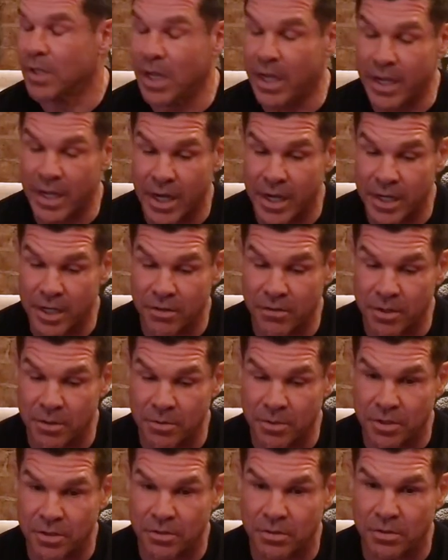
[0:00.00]
I, I agree
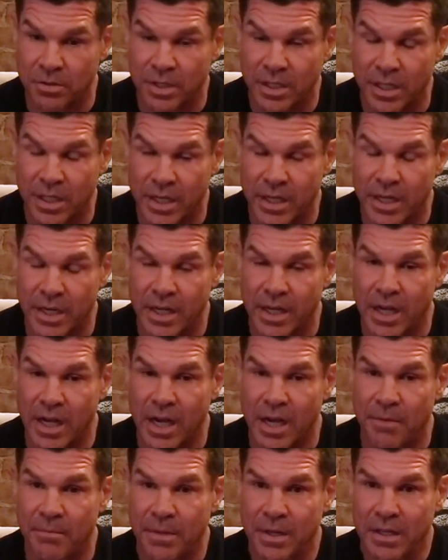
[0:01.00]
with you. And
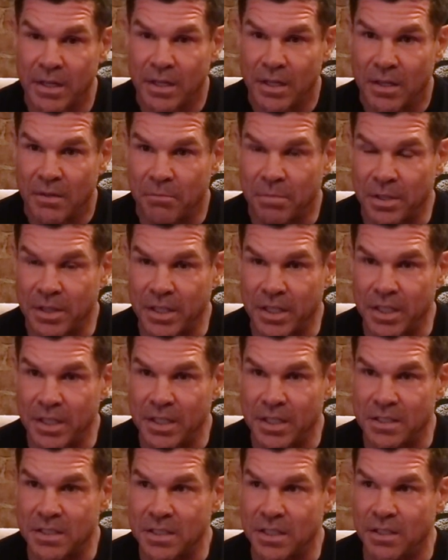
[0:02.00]
um, but
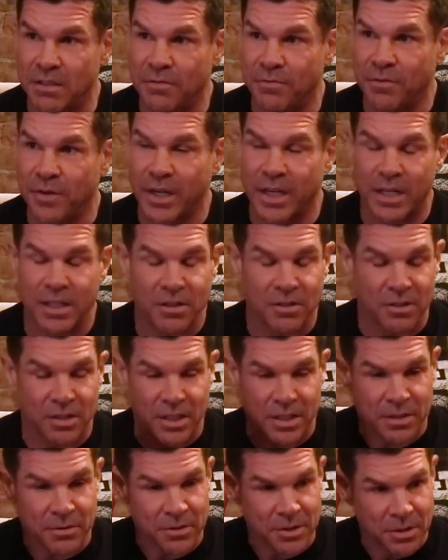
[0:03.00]
leading into the fight, it looked
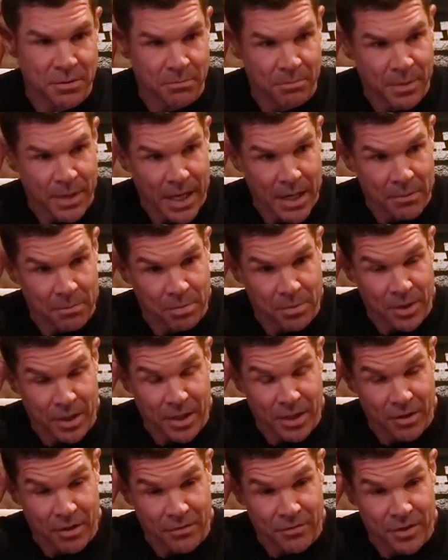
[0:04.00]
like there was some bad
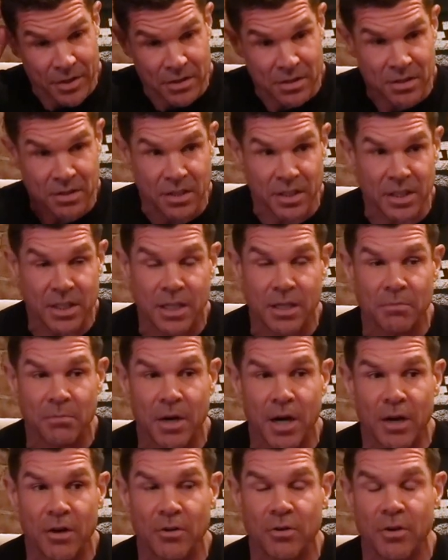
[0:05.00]
blood. Obviously,
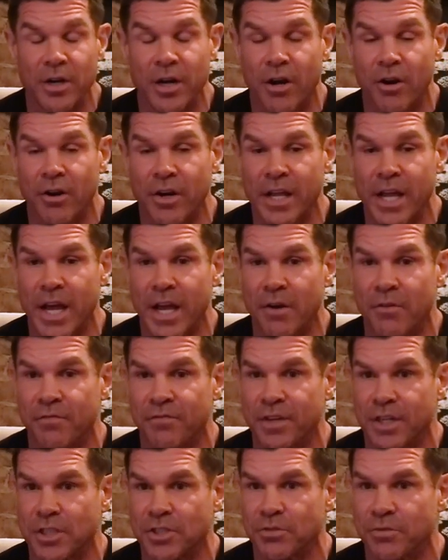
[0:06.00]
Kamaru had already had a
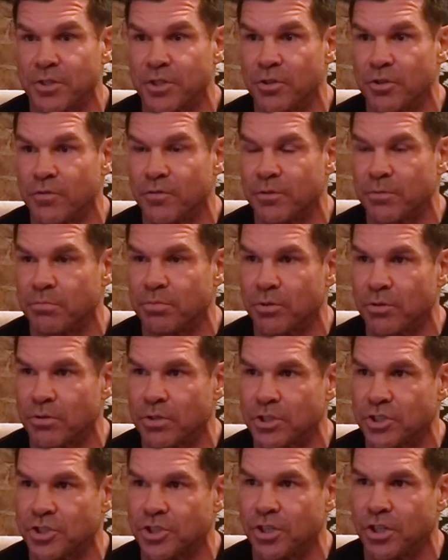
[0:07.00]
victory over and broke
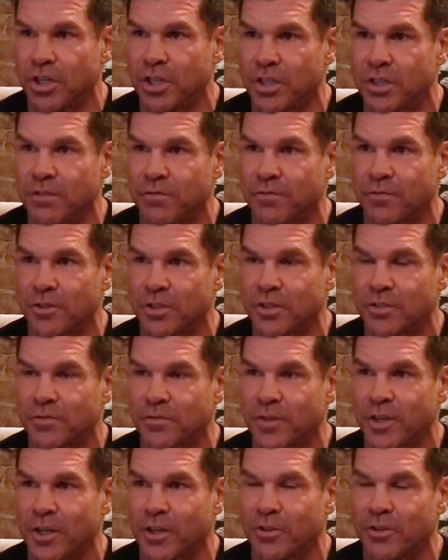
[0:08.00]
his jaw in the first
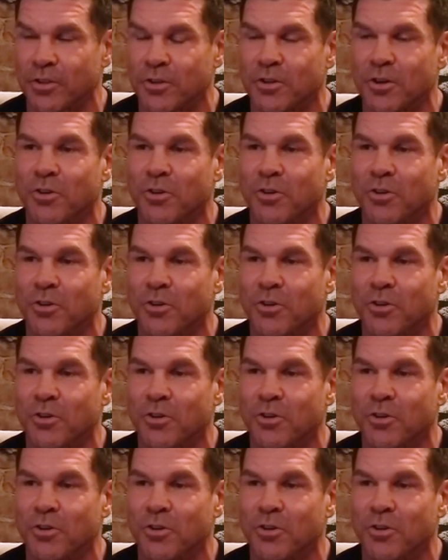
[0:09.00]
fight, although